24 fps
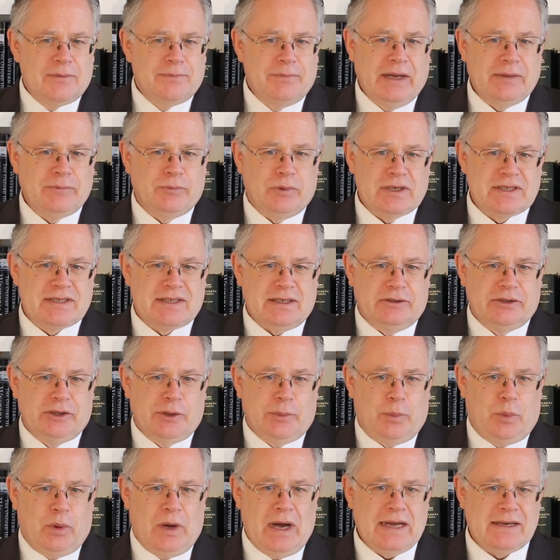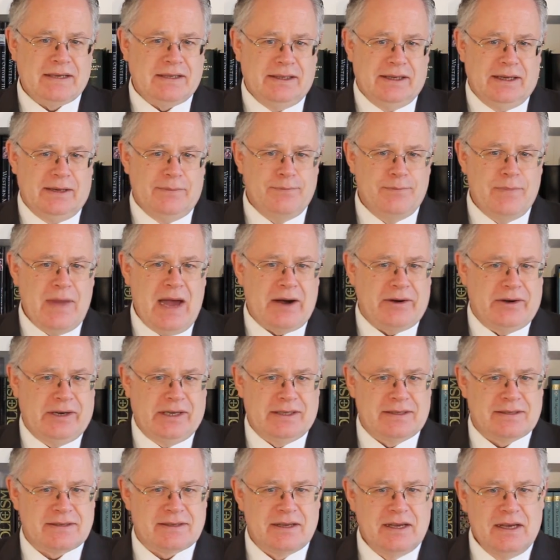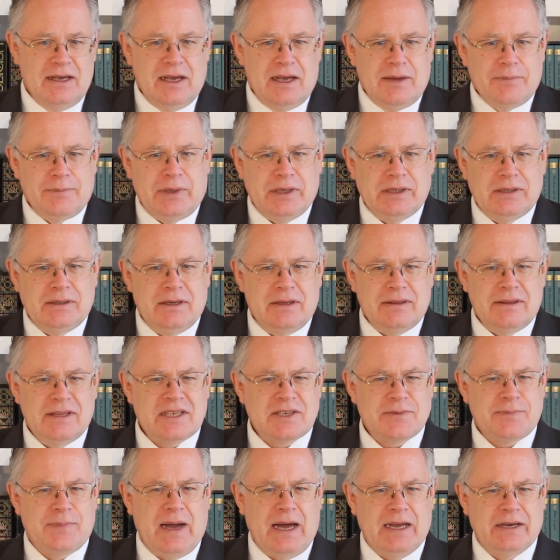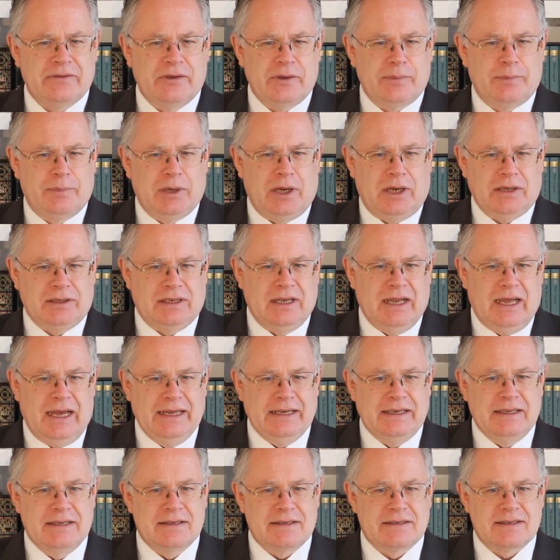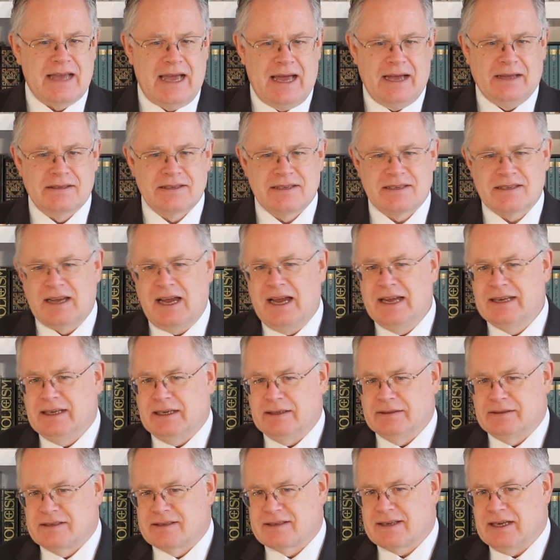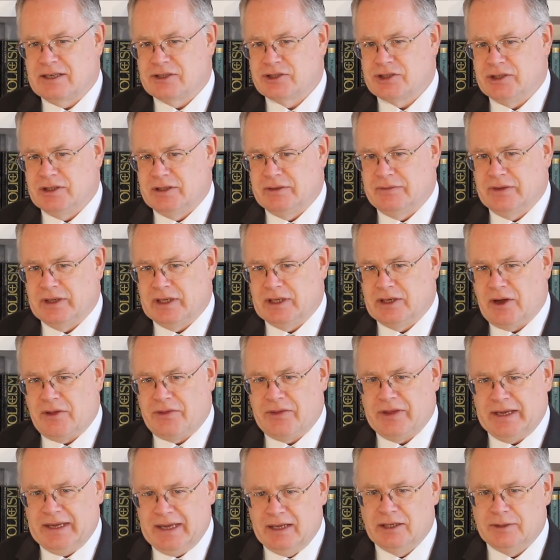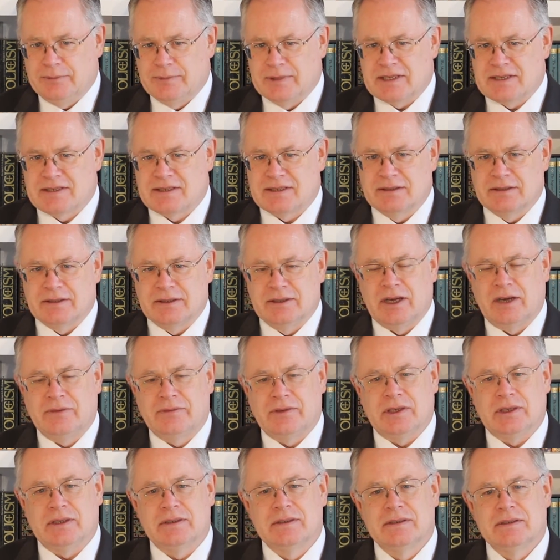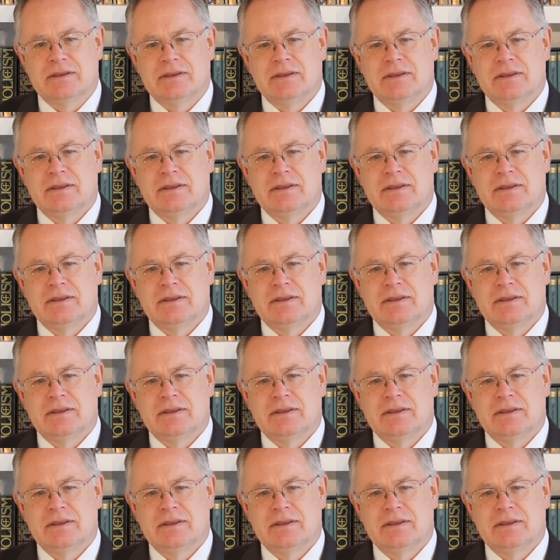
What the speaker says: Mademoiselle de Poitiers marries, but this part of the plotline is outside our discussion of the Gothic elements in the novel.